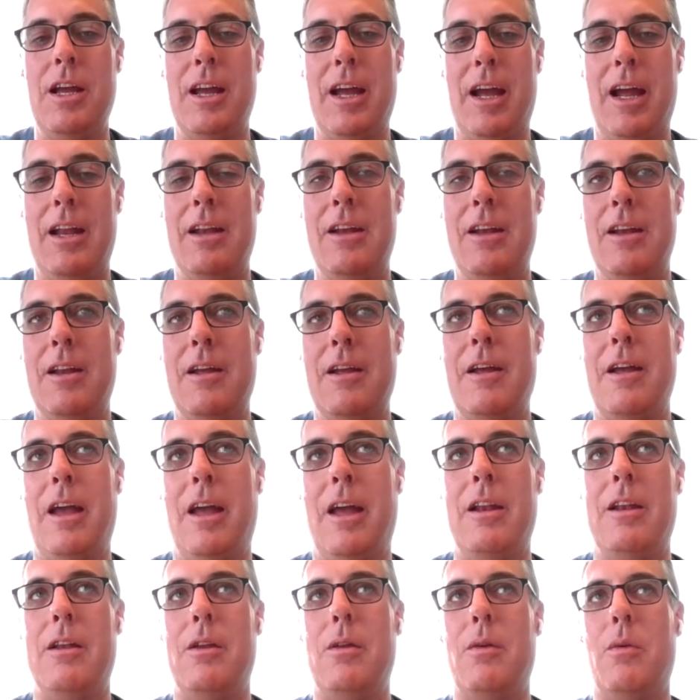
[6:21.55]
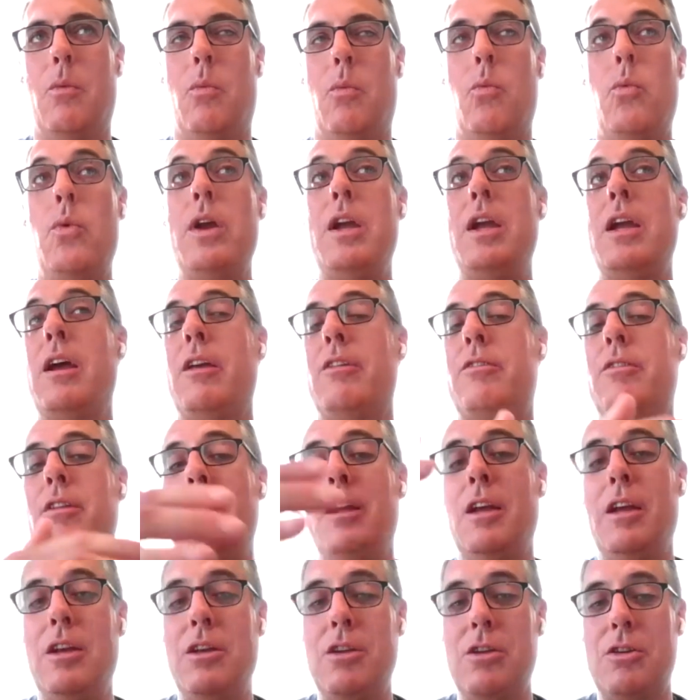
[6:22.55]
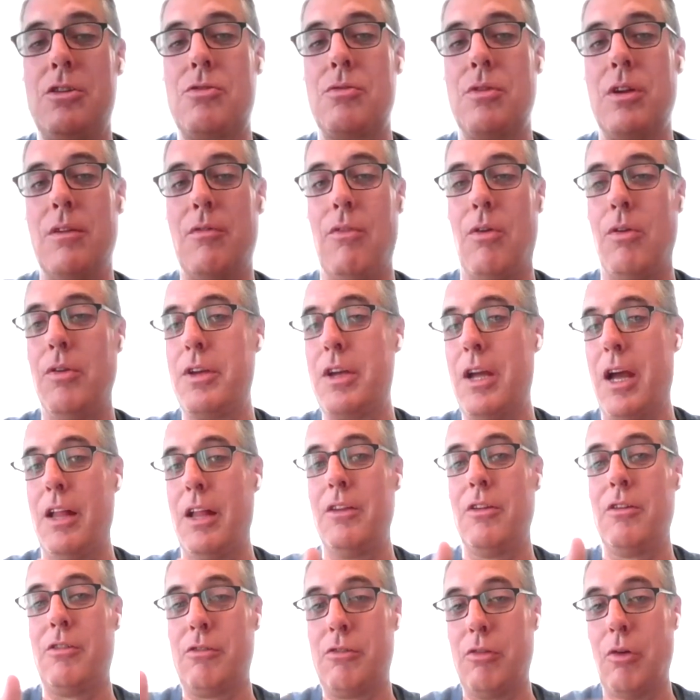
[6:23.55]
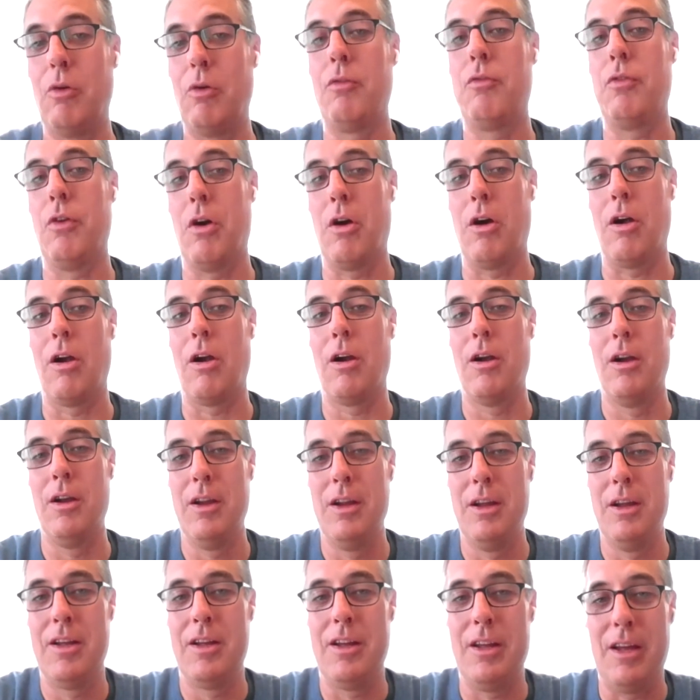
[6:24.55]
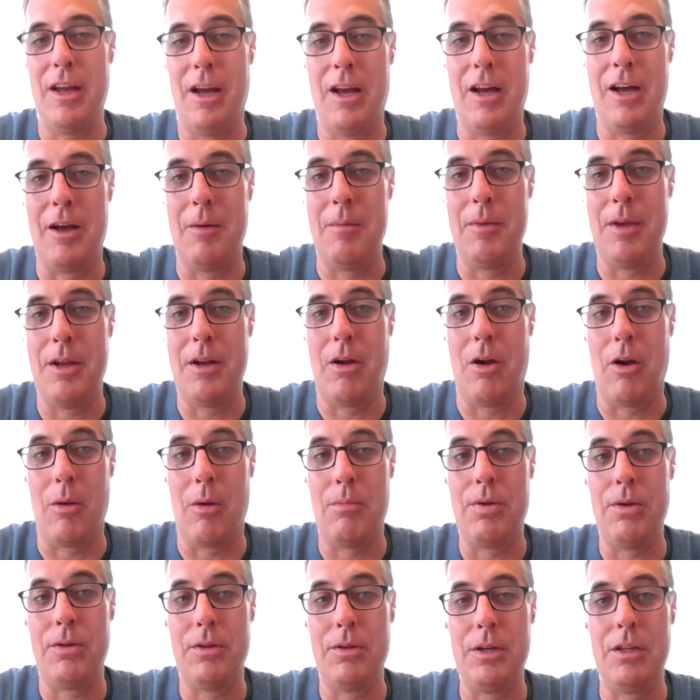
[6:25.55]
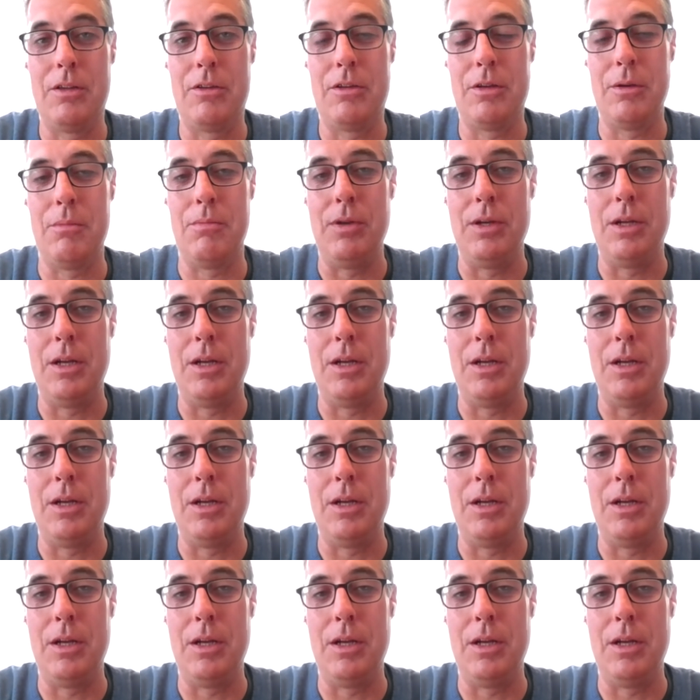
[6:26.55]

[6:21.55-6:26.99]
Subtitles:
And we as an industry have only gotten so far in our ability to